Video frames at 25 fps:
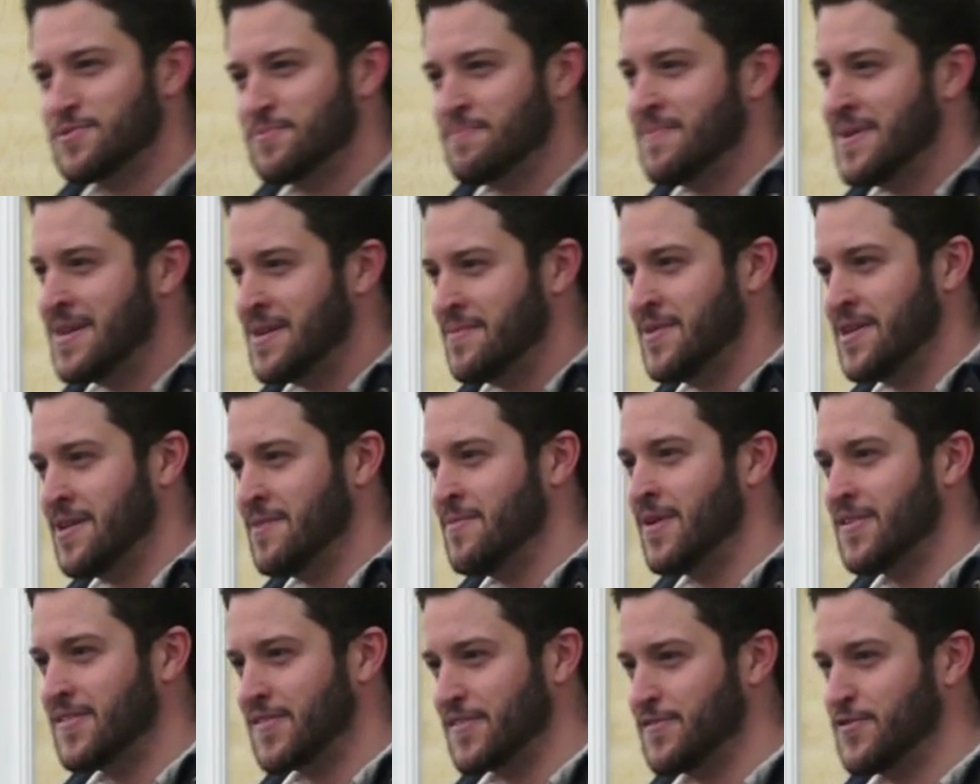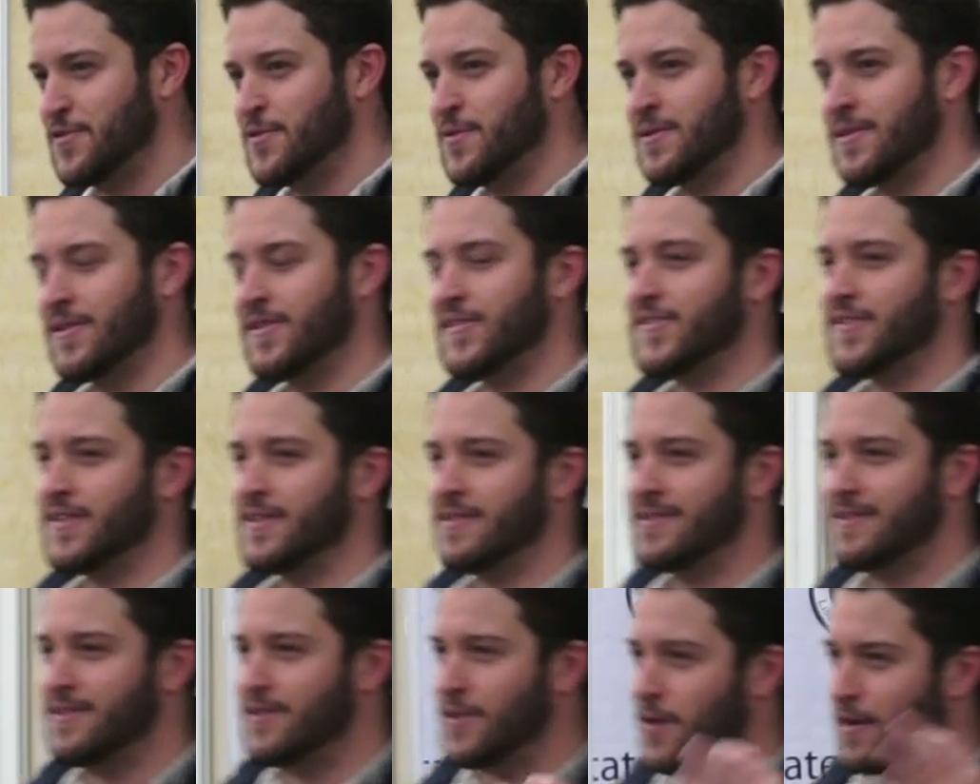was many, many months of doing this.
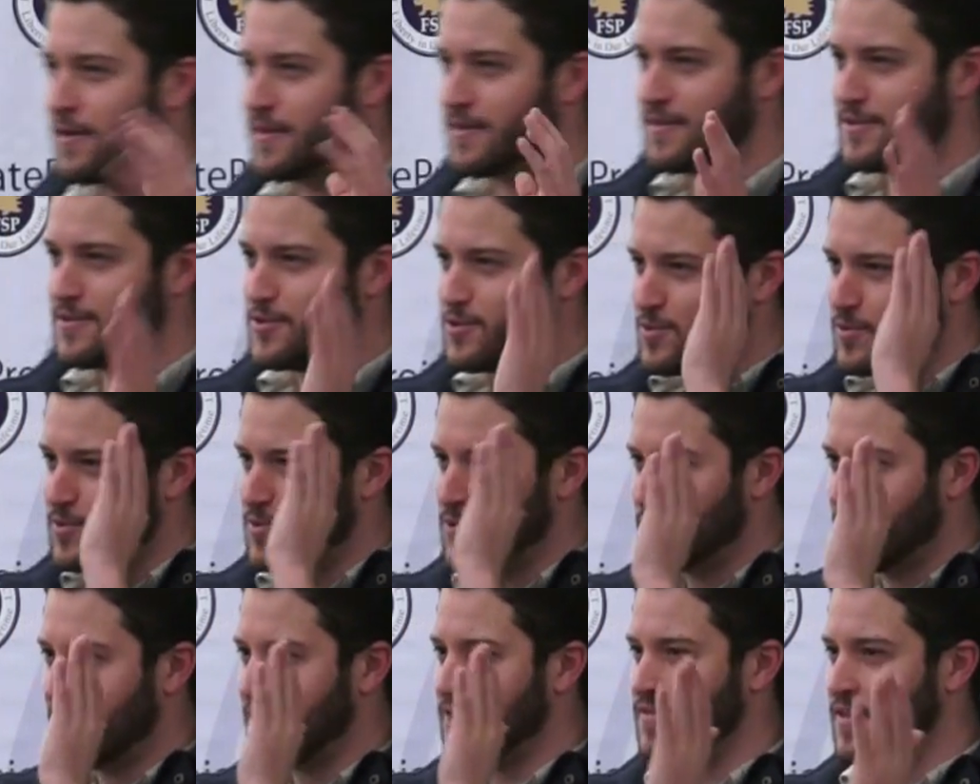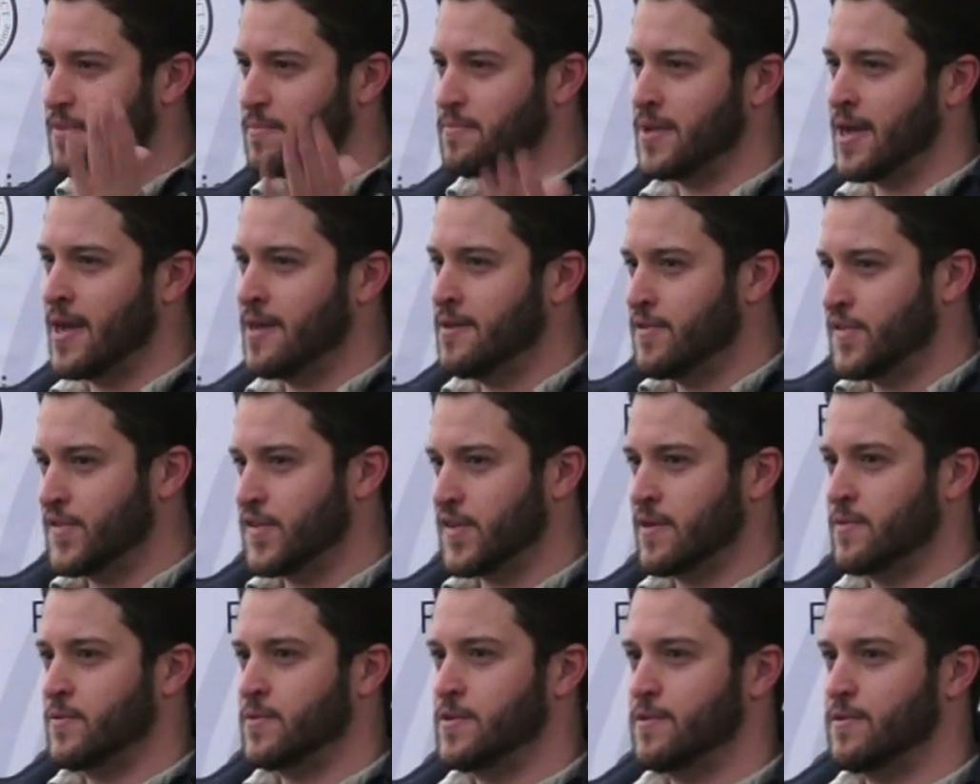And you know, you, you kind of get blinders
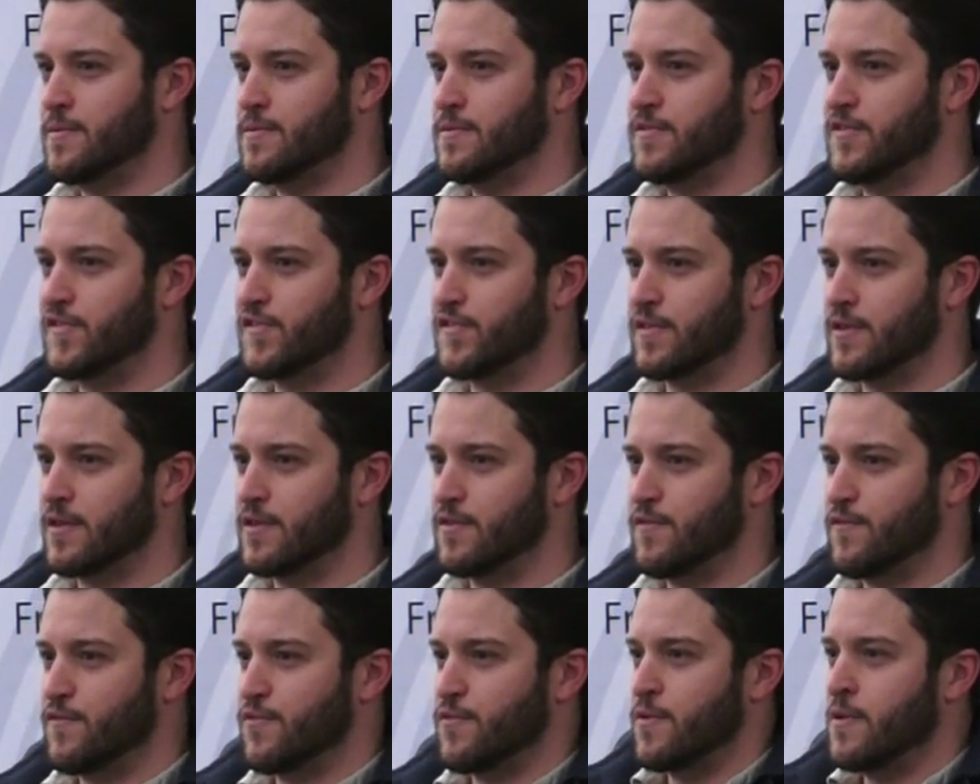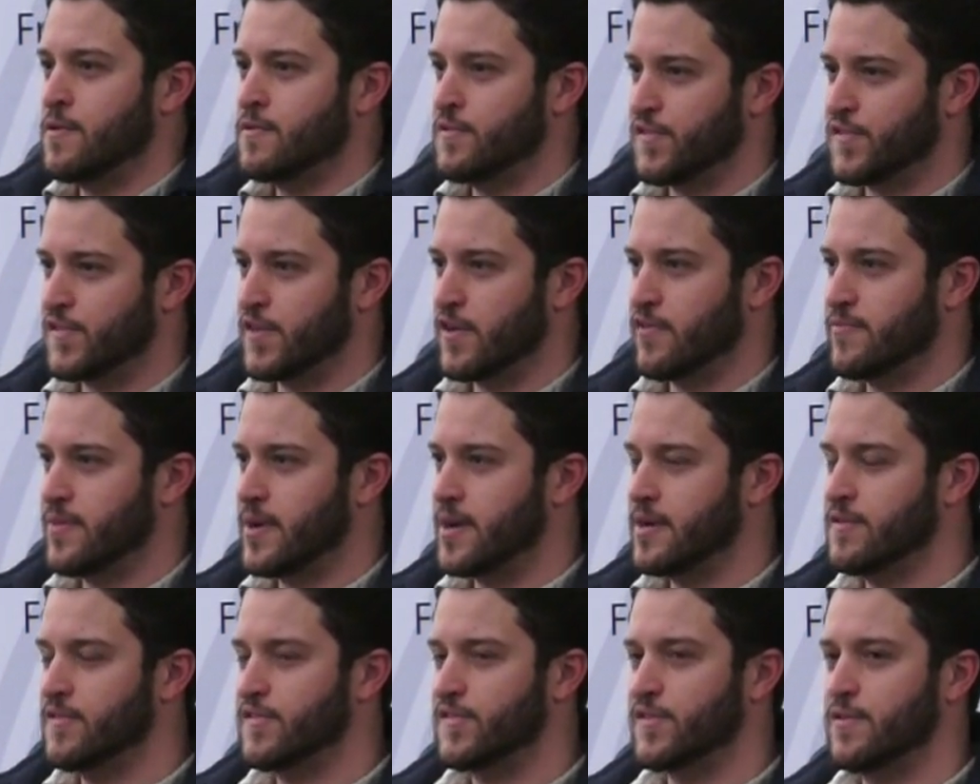on when you're just like you've thrown yourself
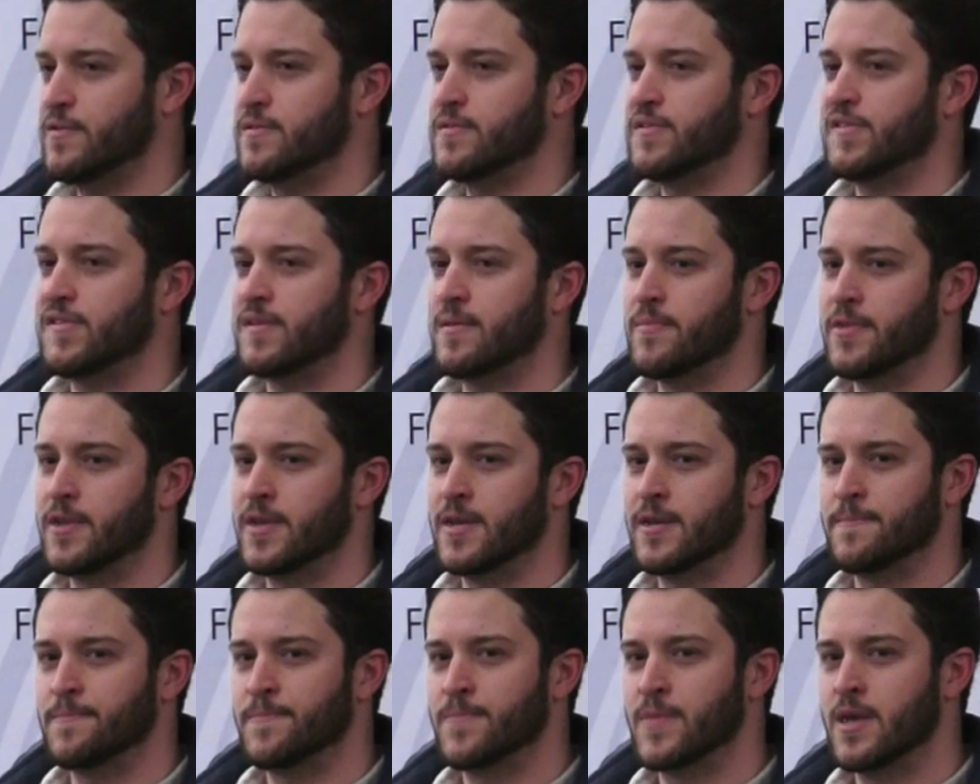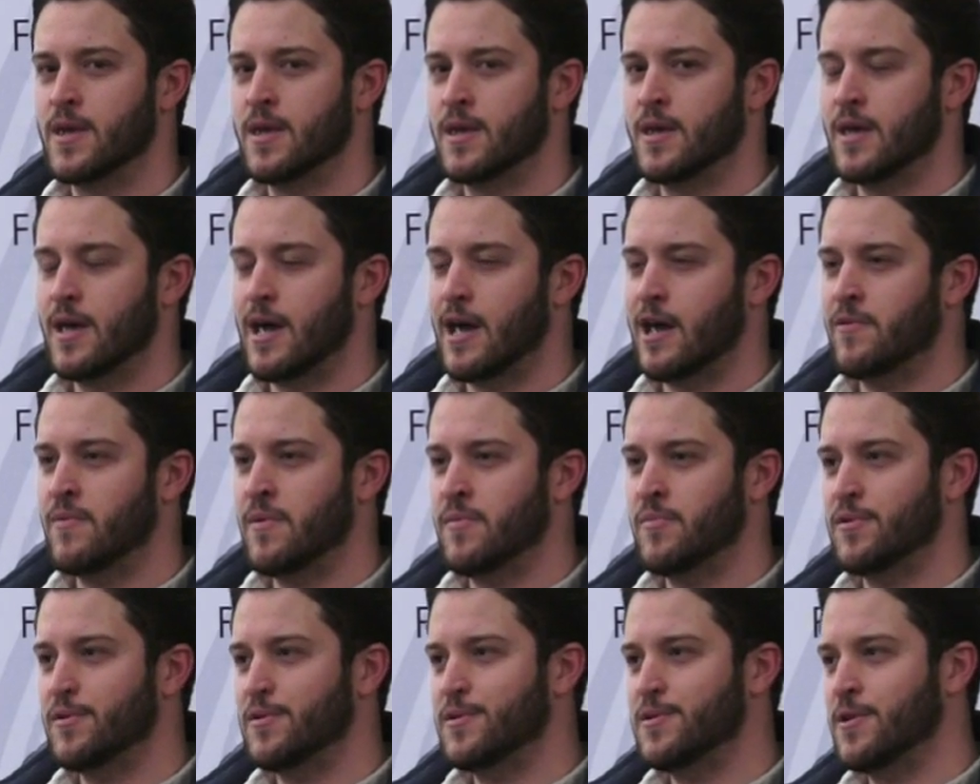body and soul into something. And I
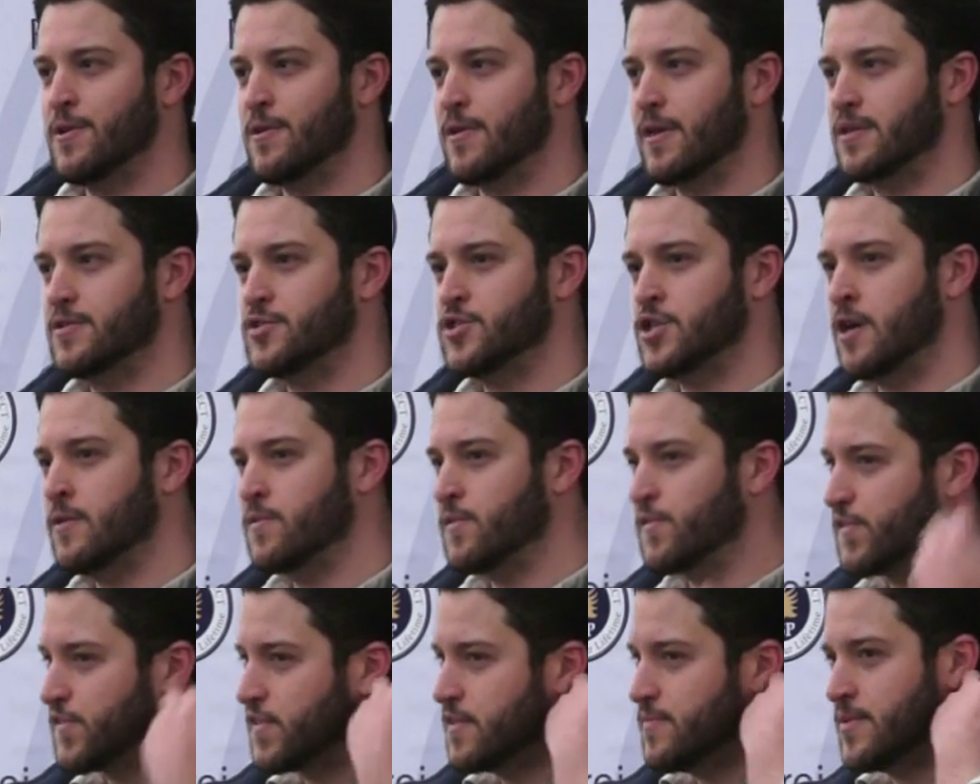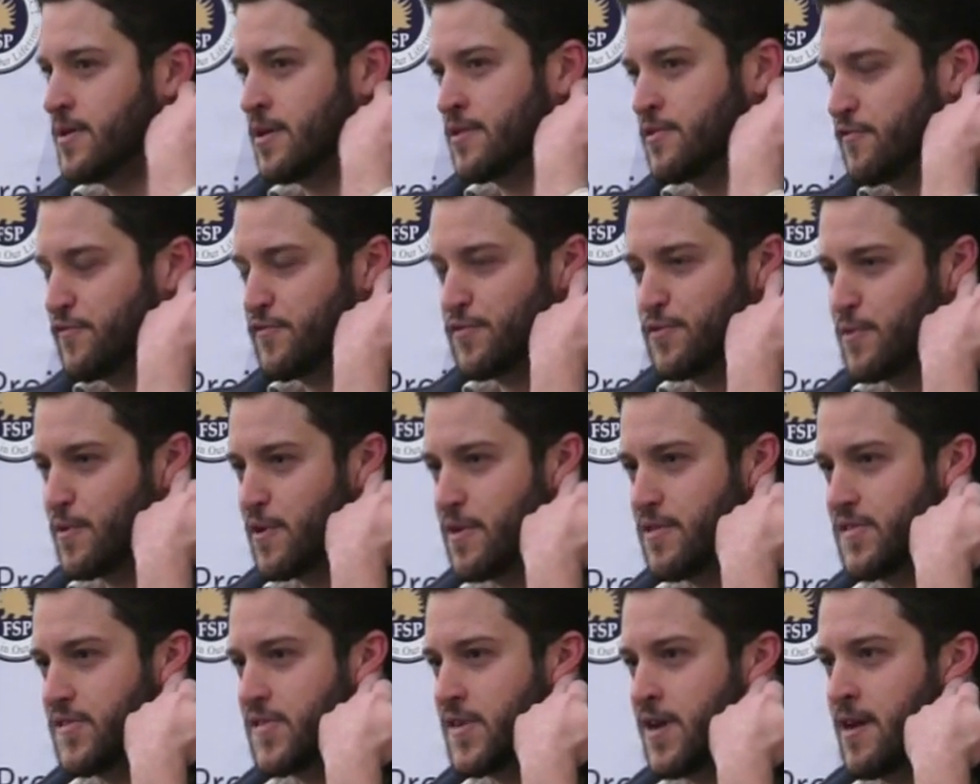remember, you know, like John was sleeping on the floor
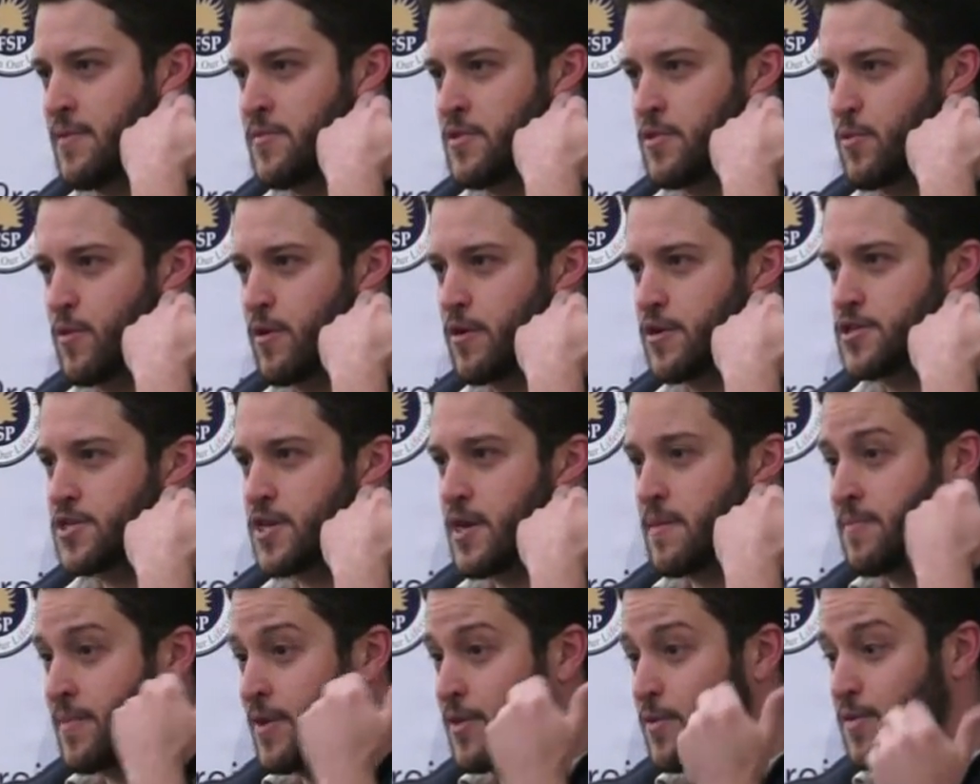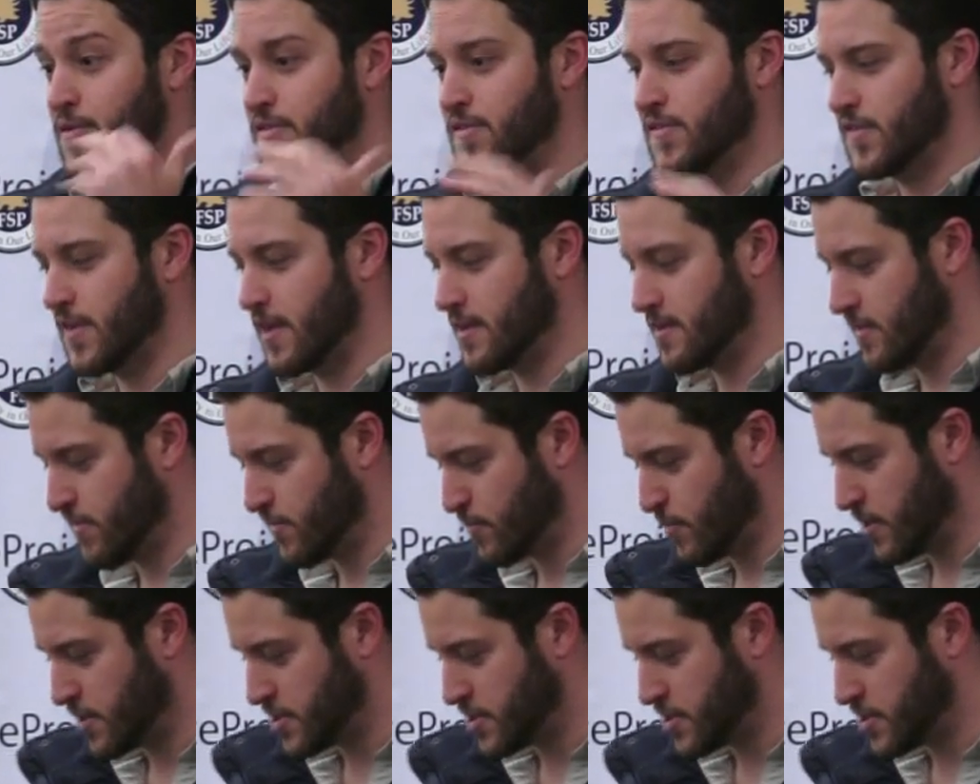at the time in the workshop. And by the way, this is like this